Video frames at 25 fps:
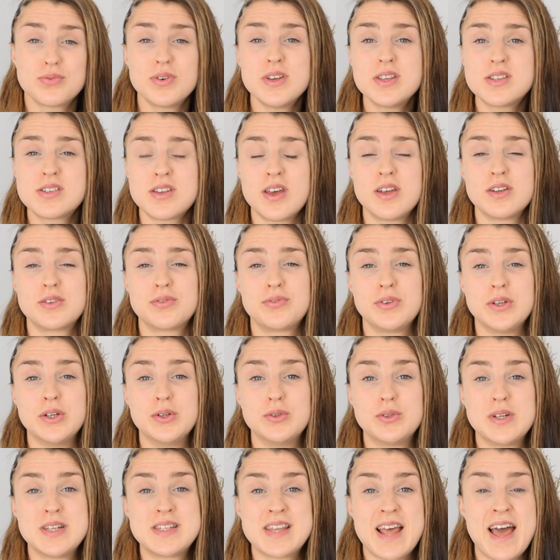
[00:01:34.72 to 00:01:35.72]
research
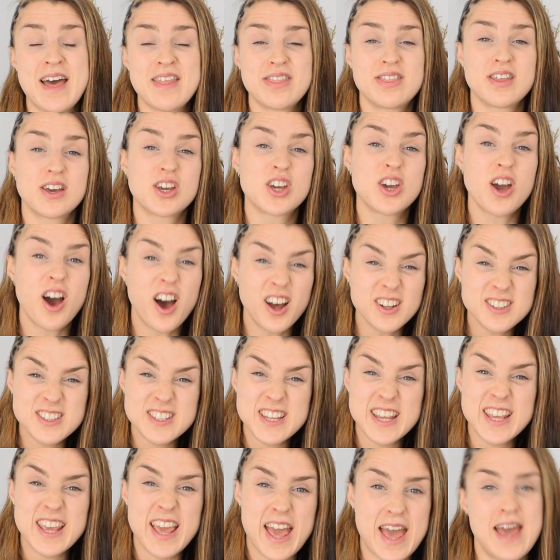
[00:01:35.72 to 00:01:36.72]
field is at the
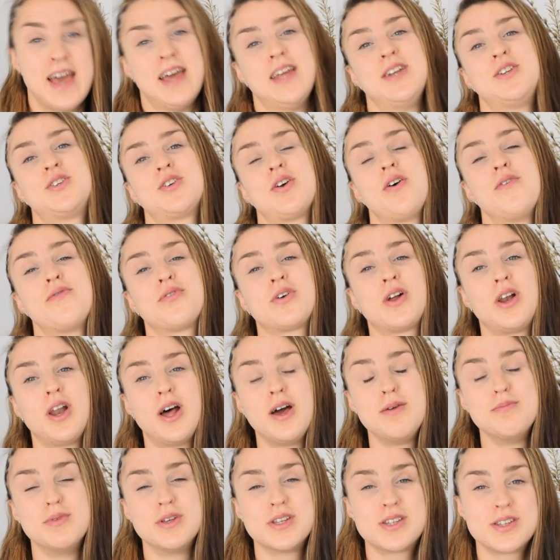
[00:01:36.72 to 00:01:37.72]
cutting edge of
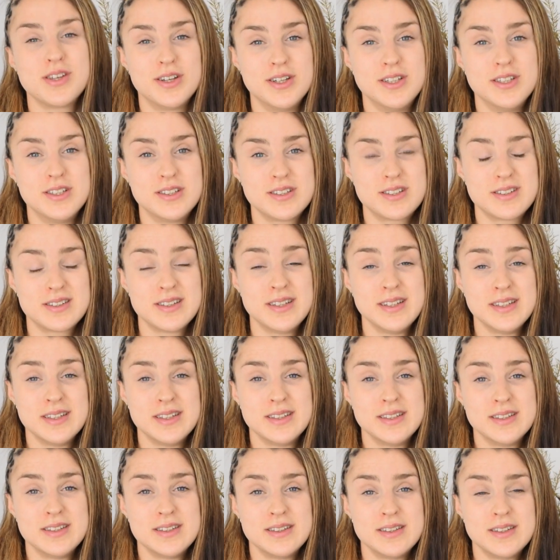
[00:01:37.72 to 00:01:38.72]
climate science.
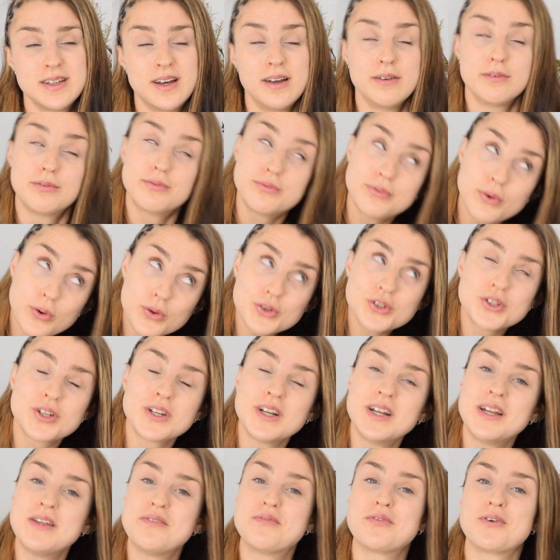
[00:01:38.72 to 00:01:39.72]

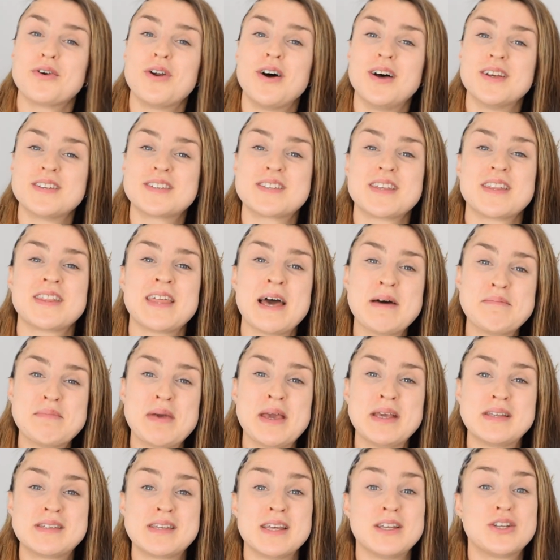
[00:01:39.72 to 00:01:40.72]
Unfortunately for us, that
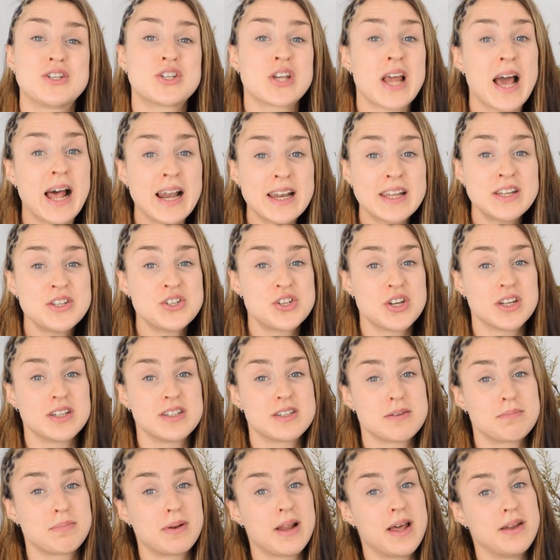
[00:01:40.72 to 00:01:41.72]
makes it challenging
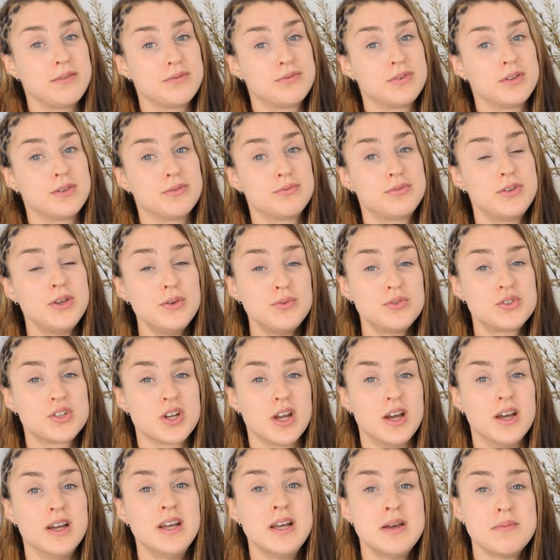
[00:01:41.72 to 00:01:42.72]
to plan for the
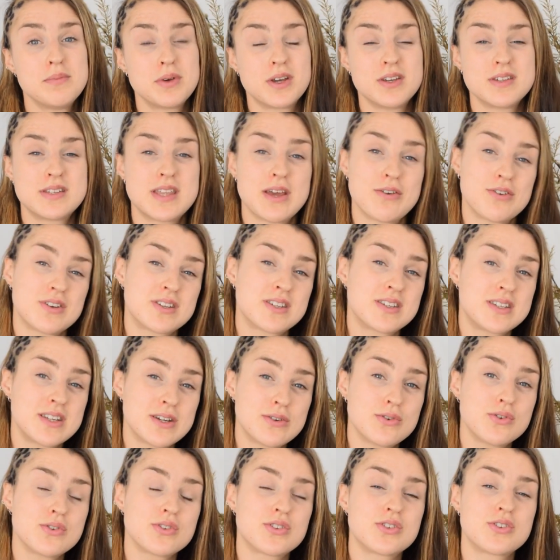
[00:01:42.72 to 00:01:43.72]
future because there are
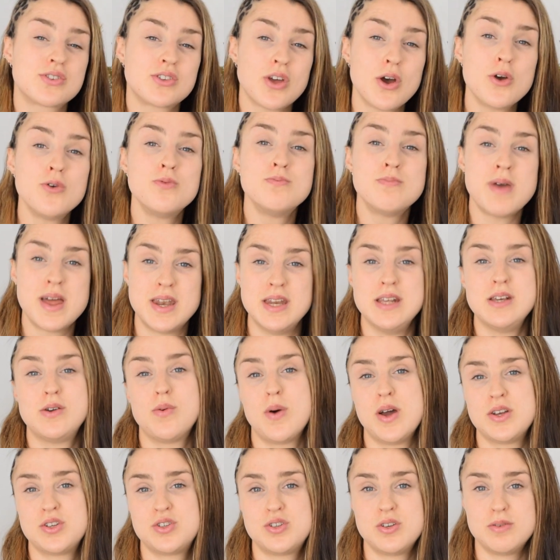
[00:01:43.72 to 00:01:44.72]
still so many
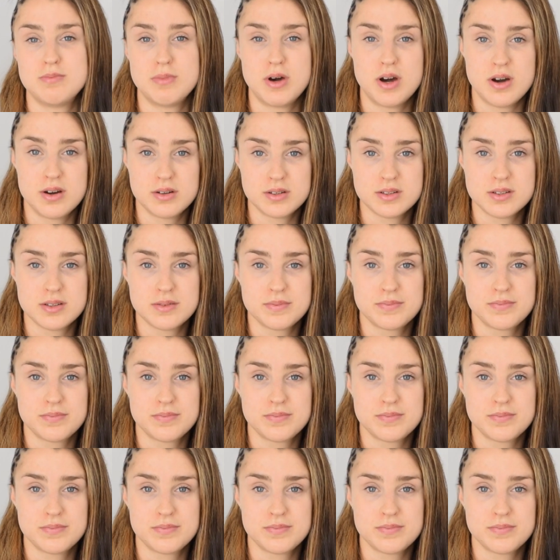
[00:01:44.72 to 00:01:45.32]
question marks.